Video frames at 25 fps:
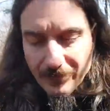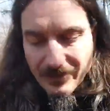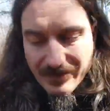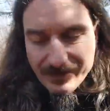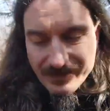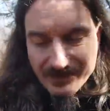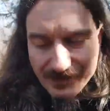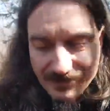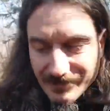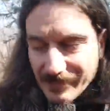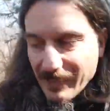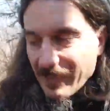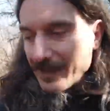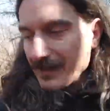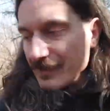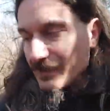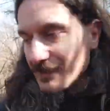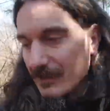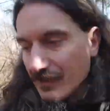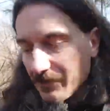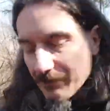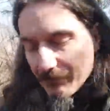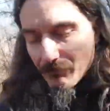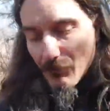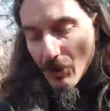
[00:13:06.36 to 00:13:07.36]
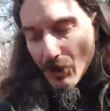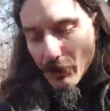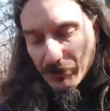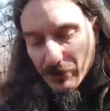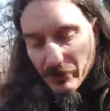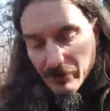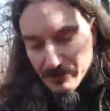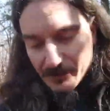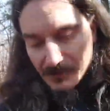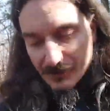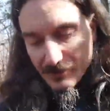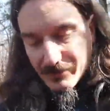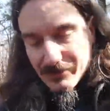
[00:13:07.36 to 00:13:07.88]
states, and
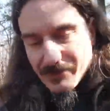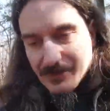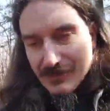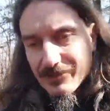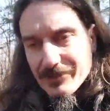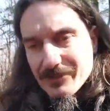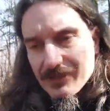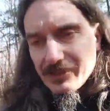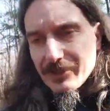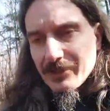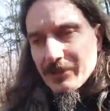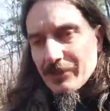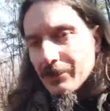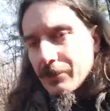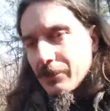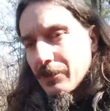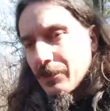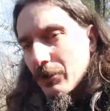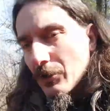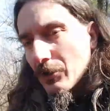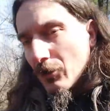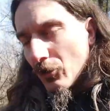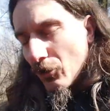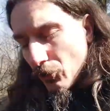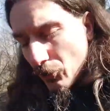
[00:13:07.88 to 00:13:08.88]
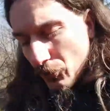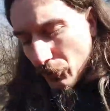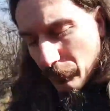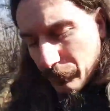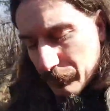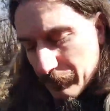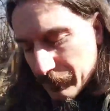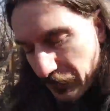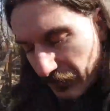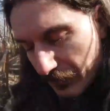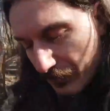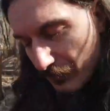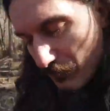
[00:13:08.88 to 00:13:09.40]
markets all
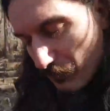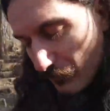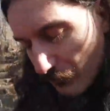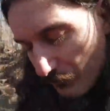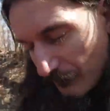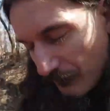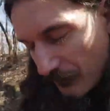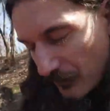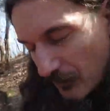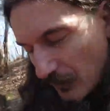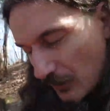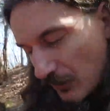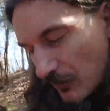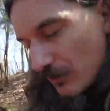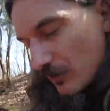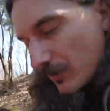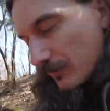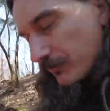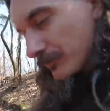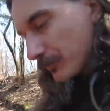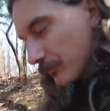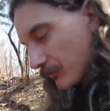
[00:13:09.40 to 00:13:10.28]
tend to feed off